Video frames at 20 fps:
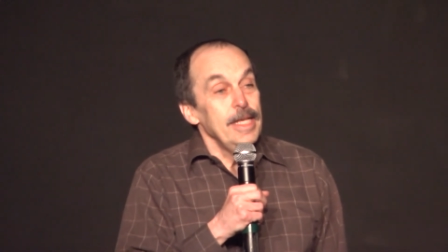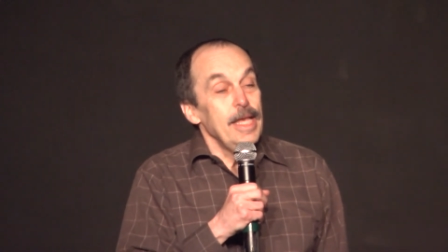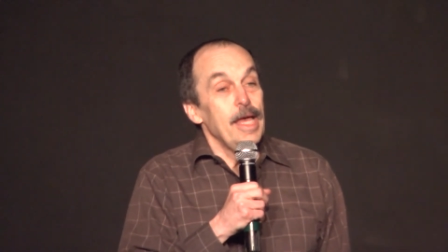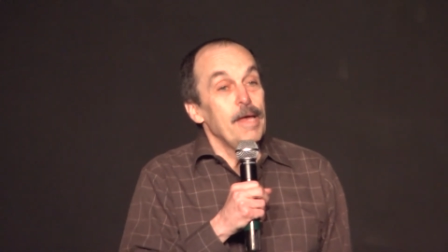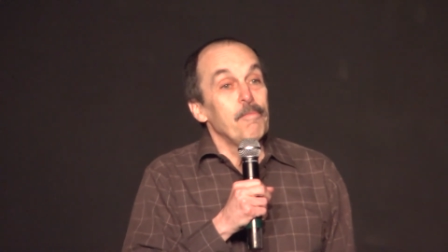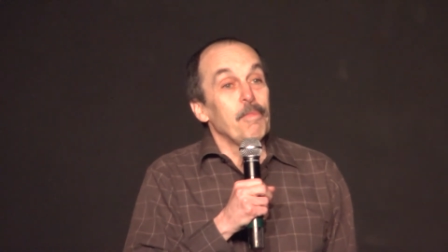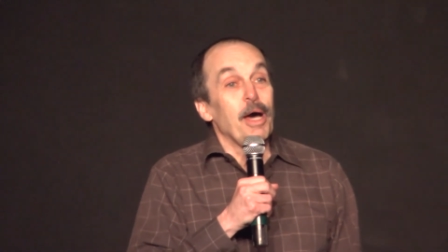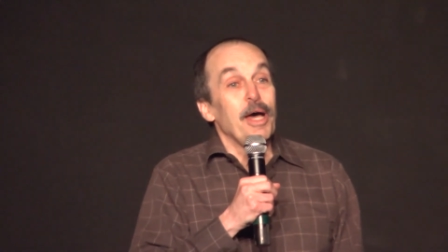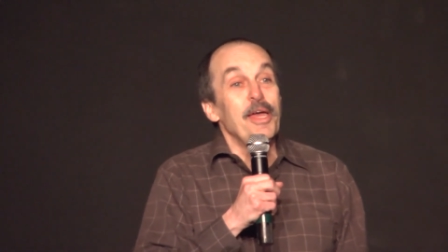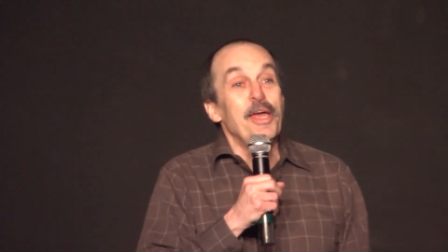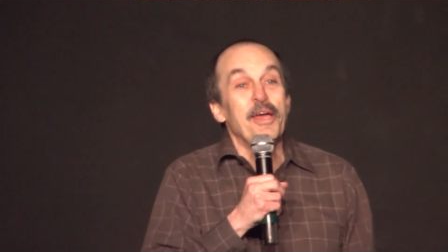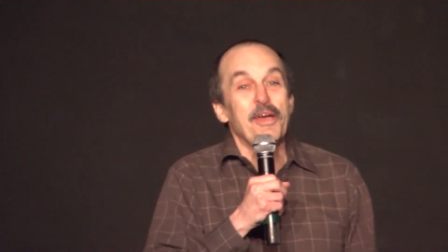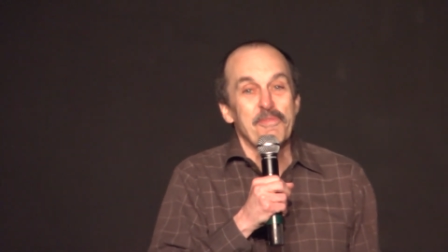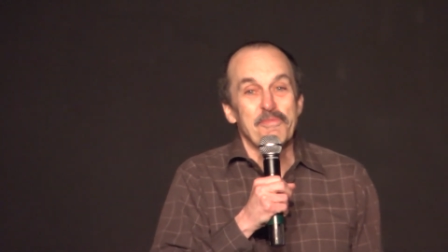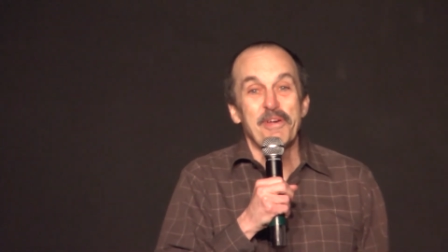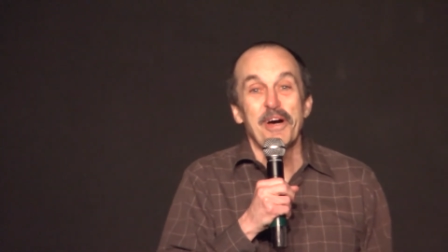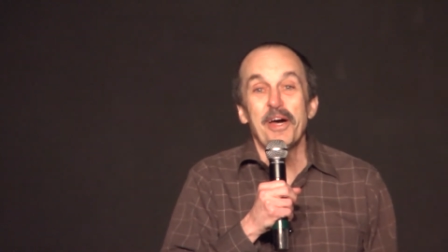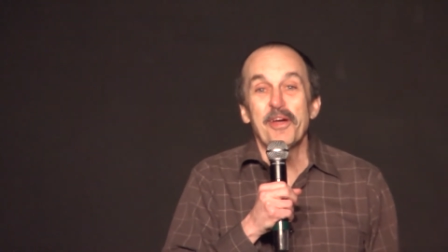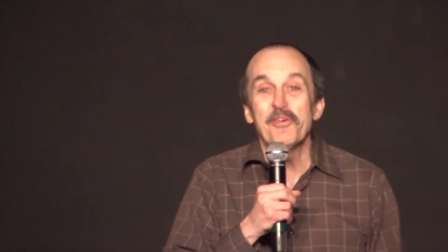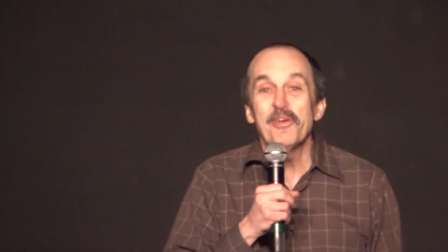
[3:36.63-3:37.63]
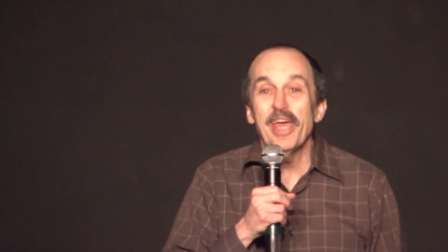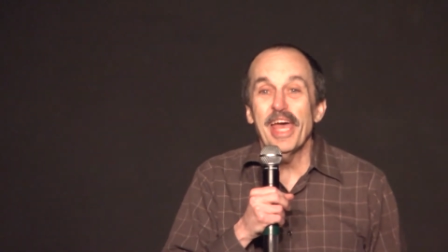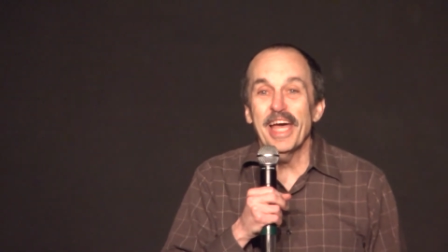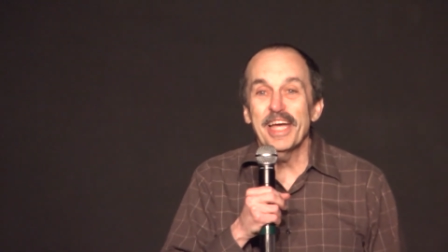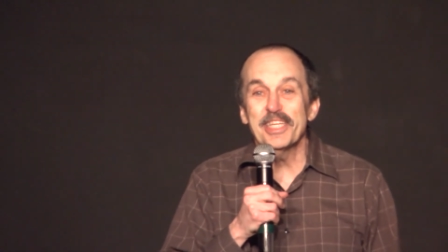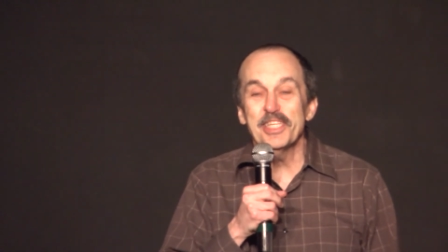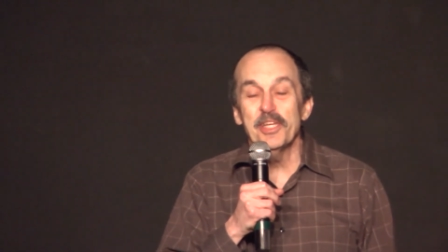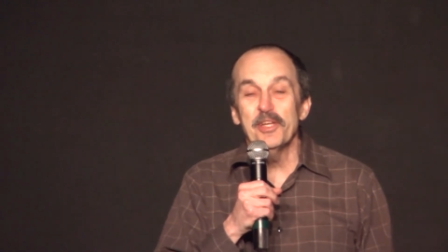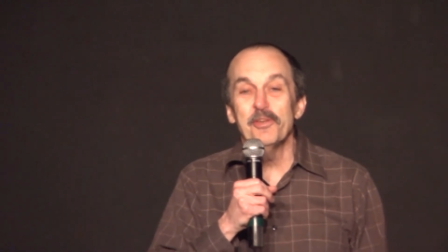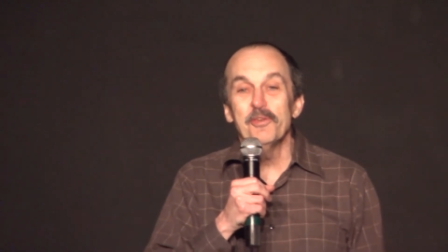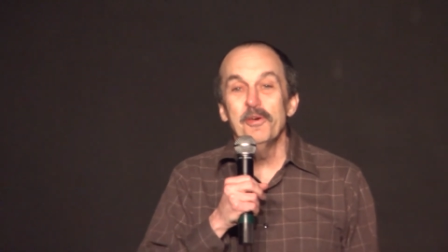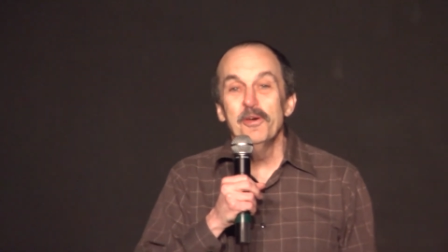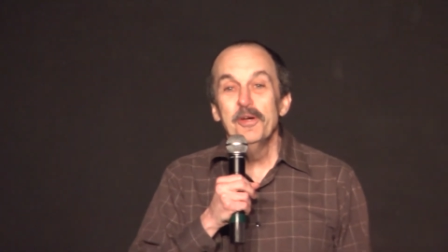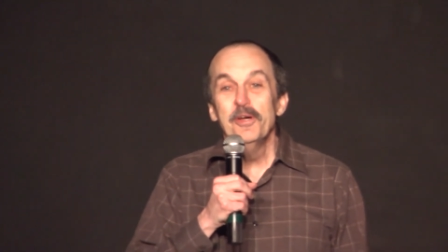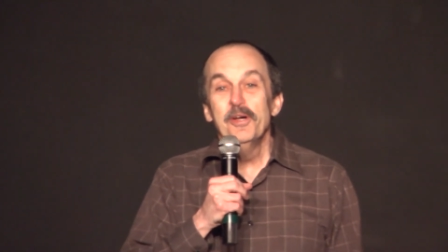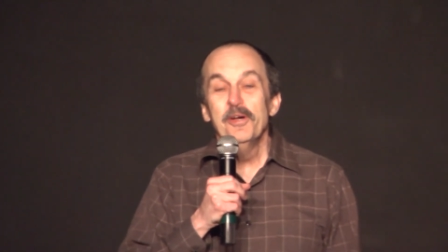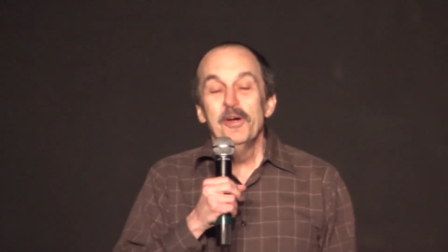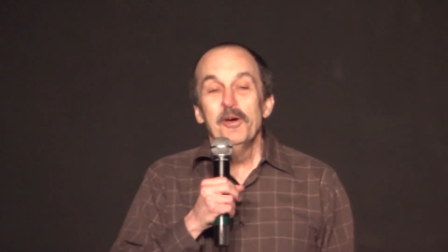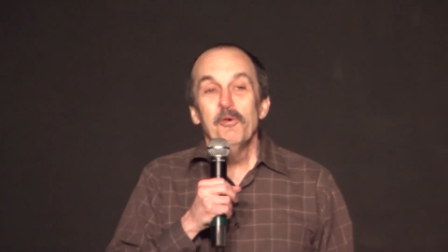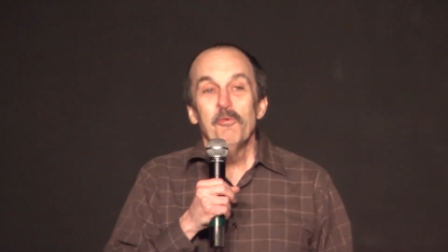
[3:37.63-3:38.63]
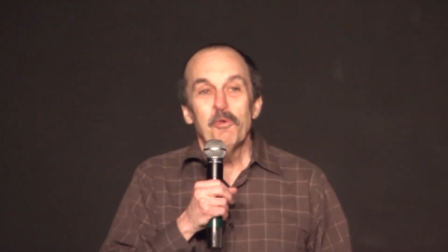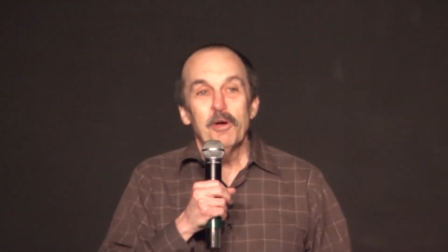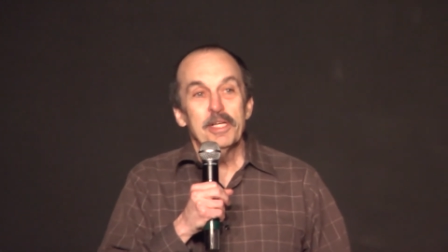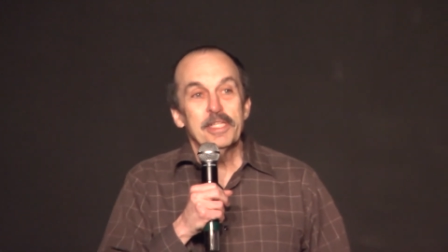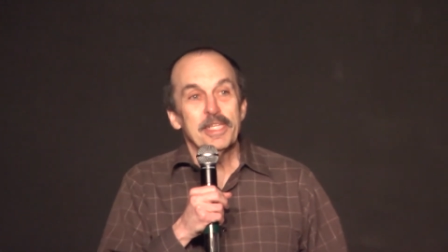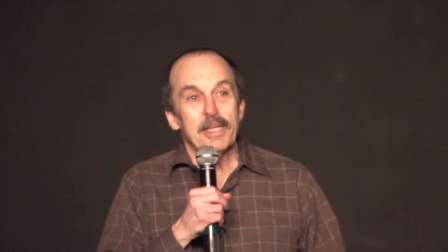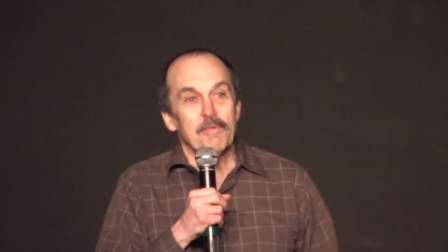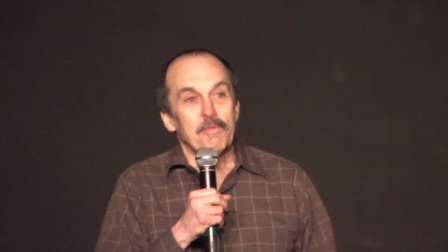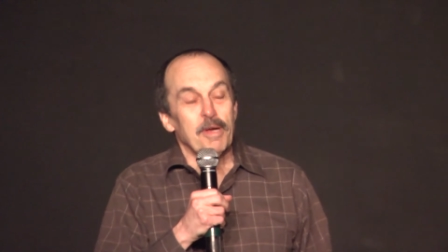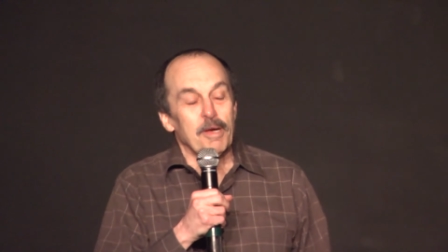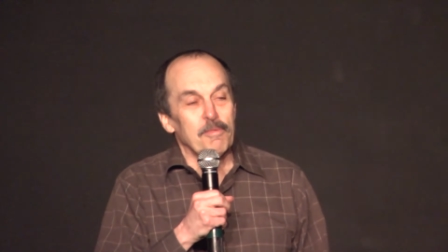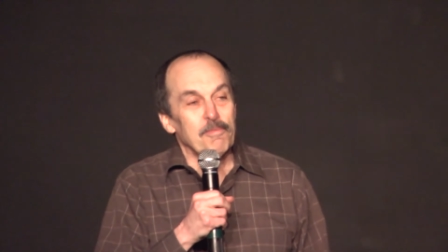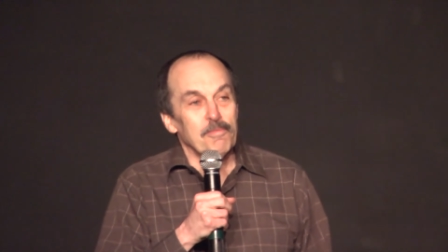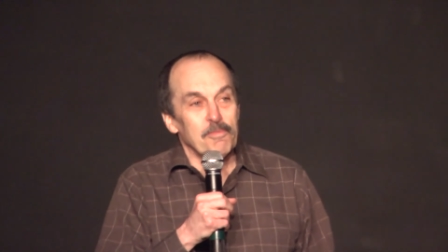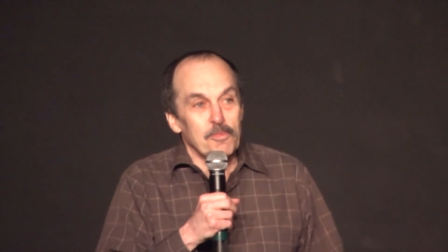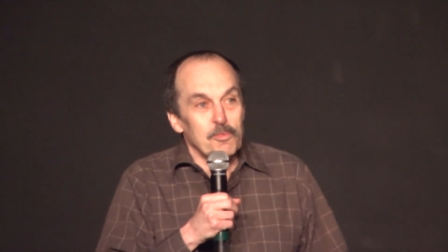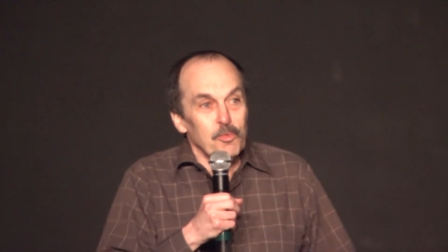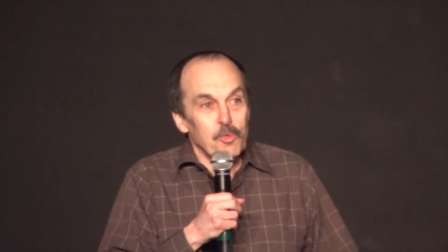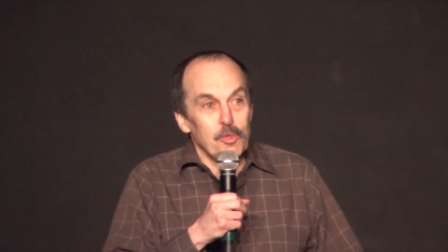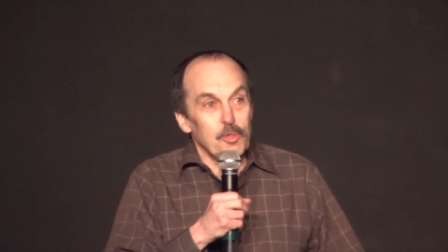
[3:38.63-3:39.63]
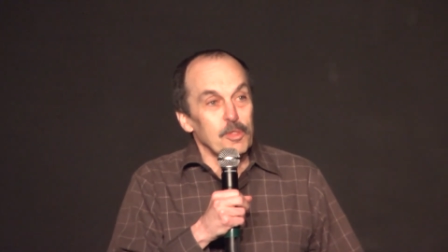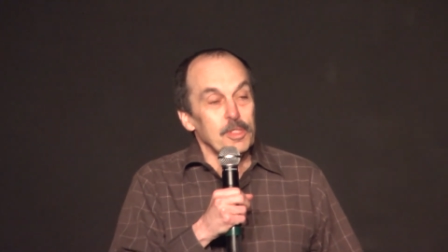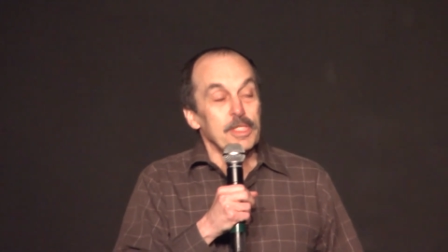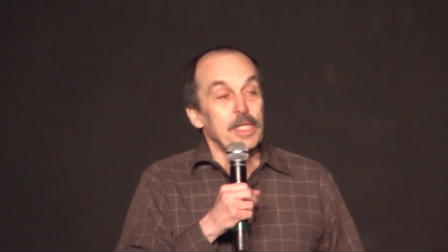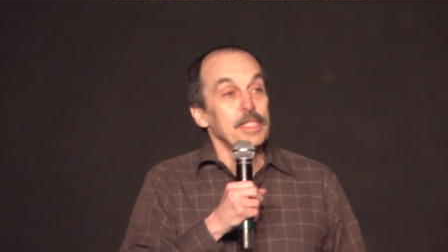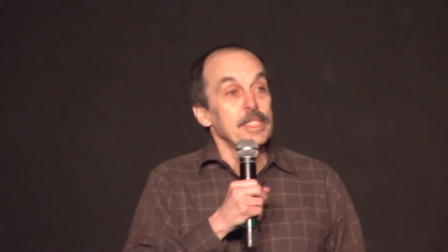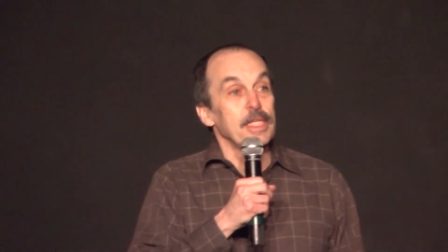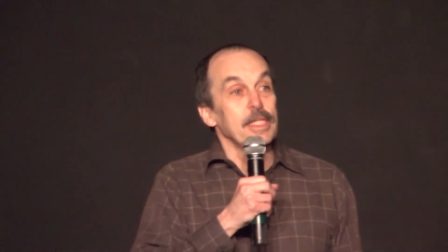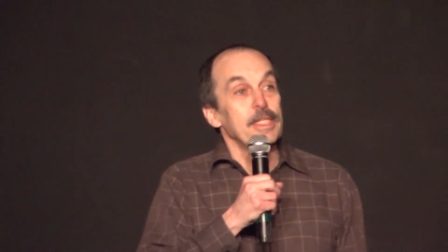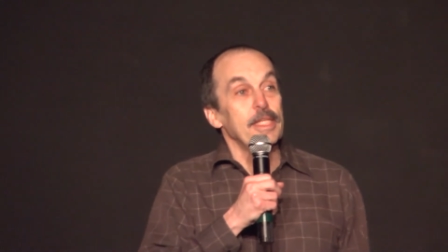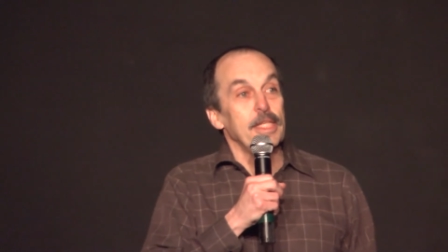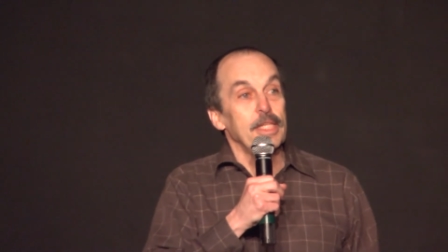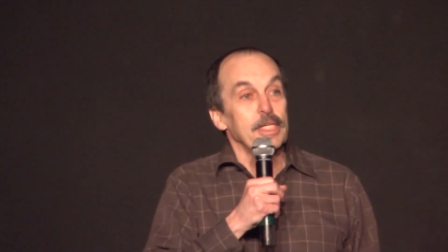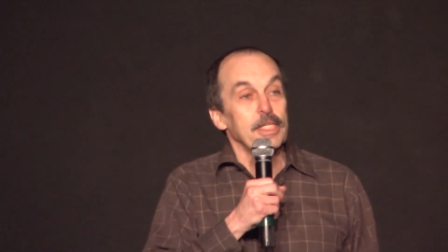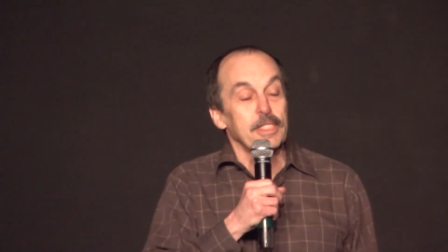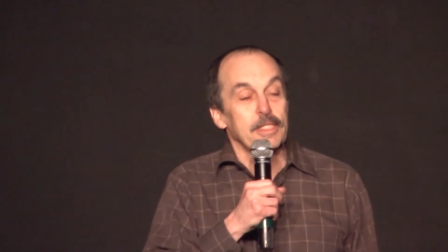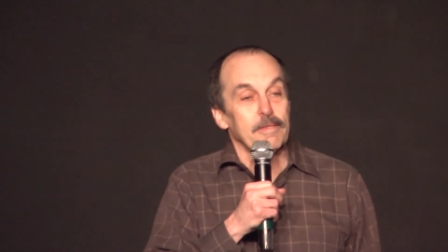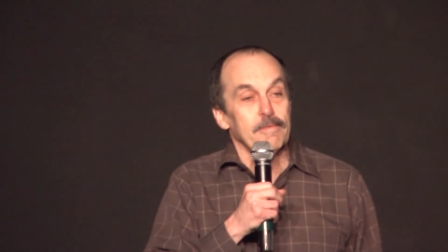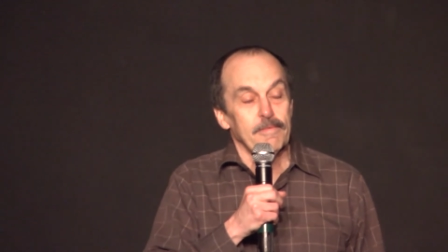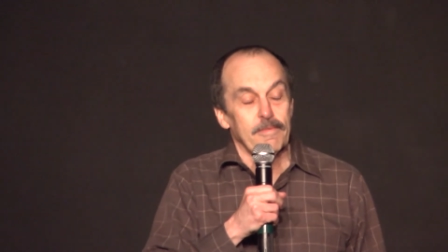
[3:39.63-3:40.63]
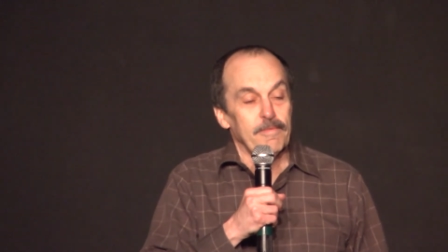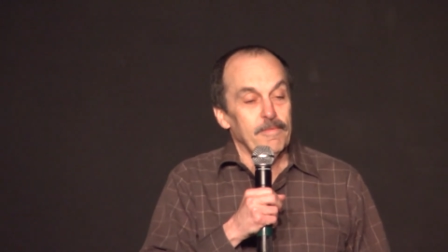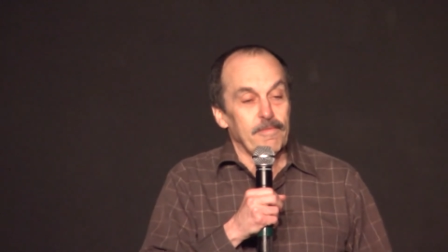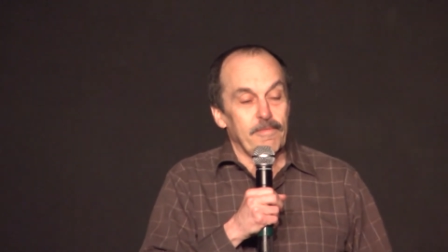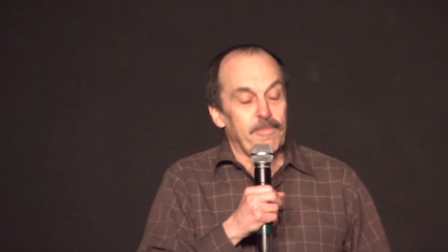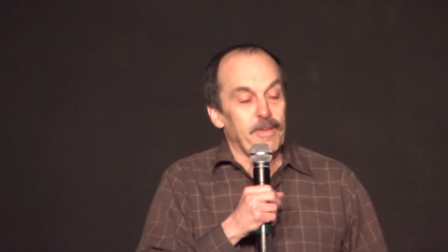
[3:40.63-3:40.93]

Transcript: And my reaction was I'm listening to this